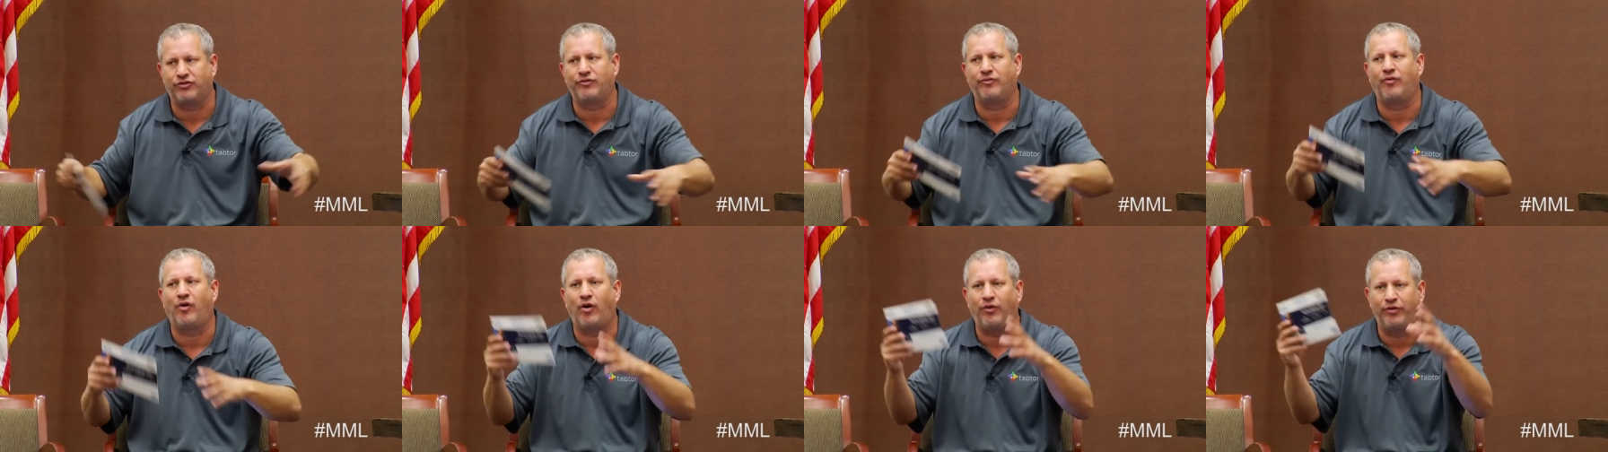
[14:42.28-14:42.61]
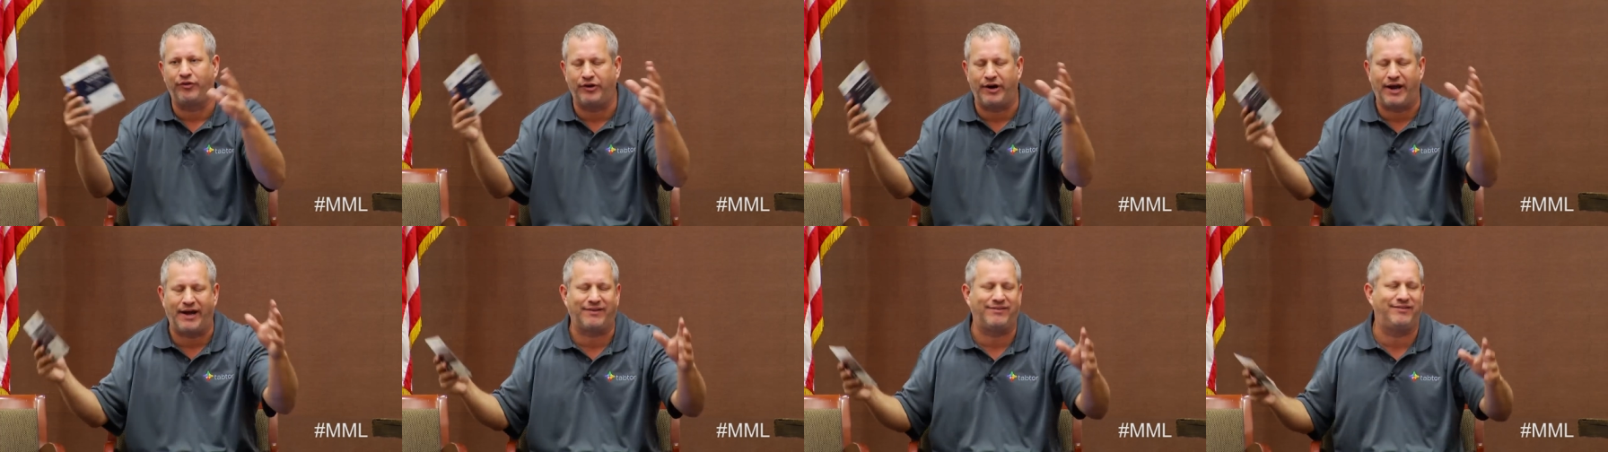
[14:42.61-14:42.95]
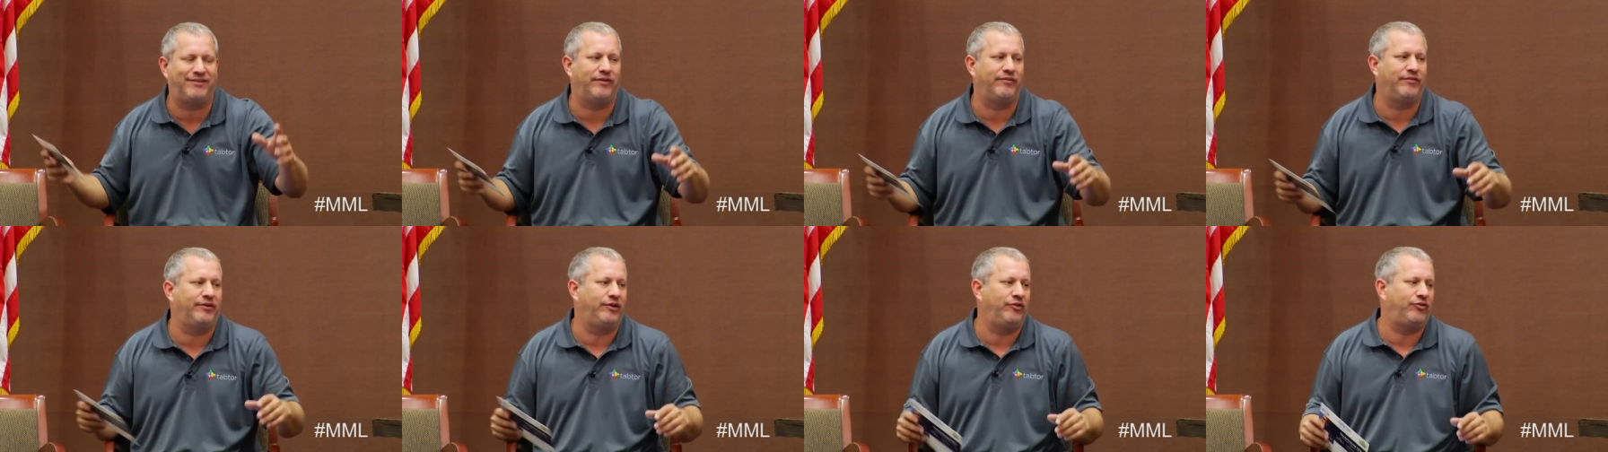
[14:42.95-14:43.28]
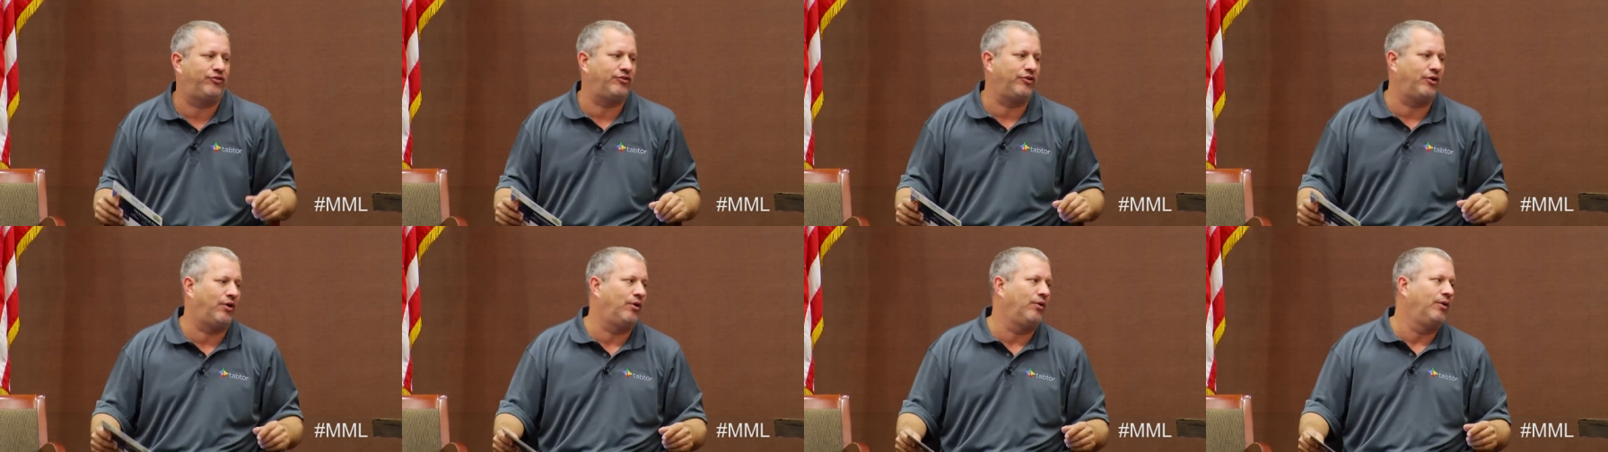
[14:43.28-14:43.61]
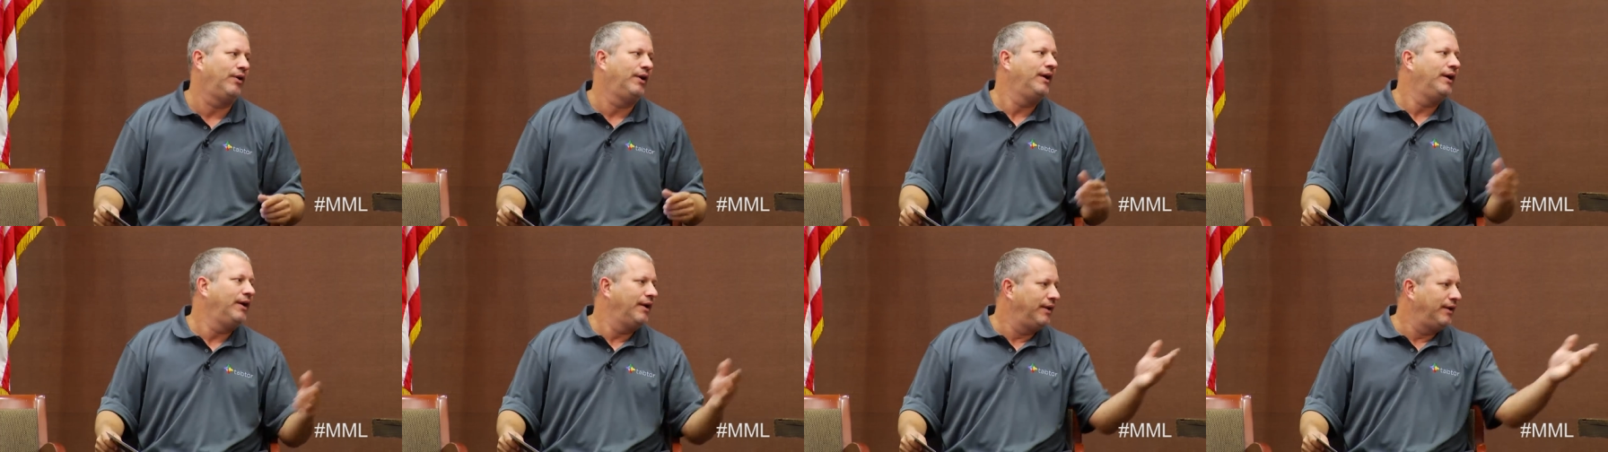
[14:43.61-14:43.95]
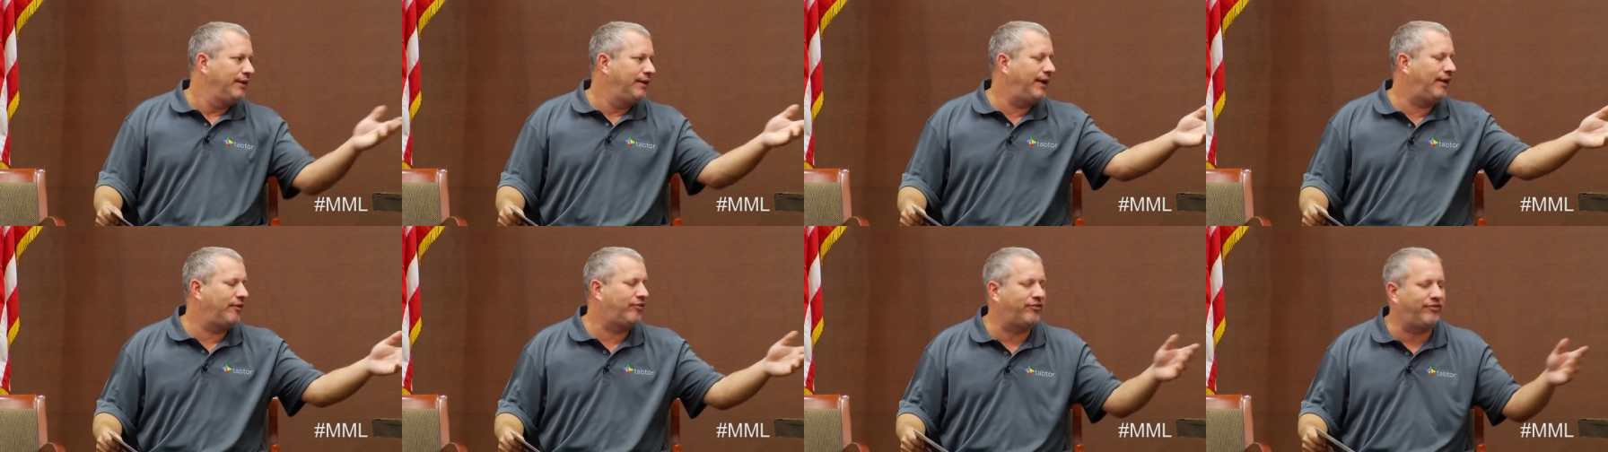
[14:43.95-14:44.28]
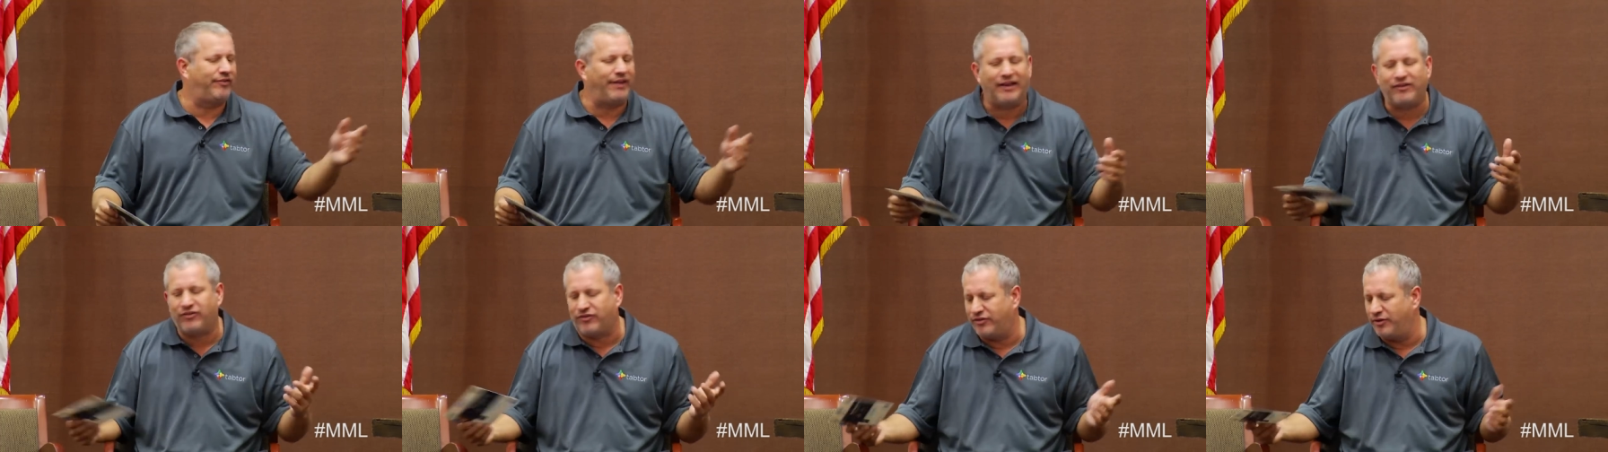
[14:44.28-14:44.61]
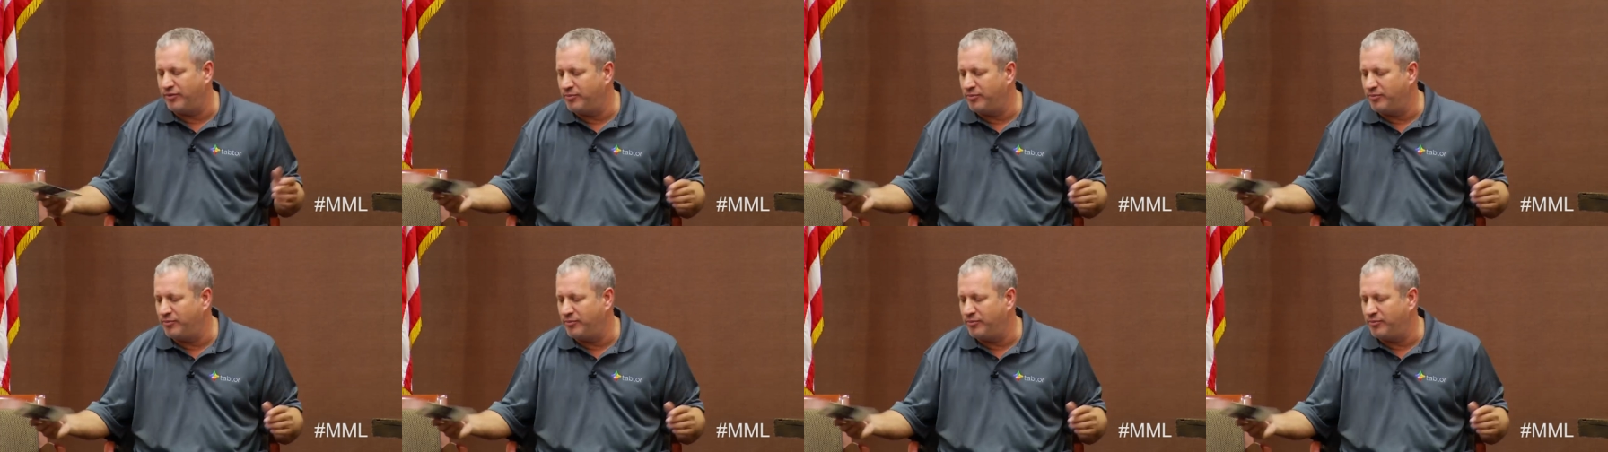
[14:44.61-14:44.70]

of all their activities. So That's the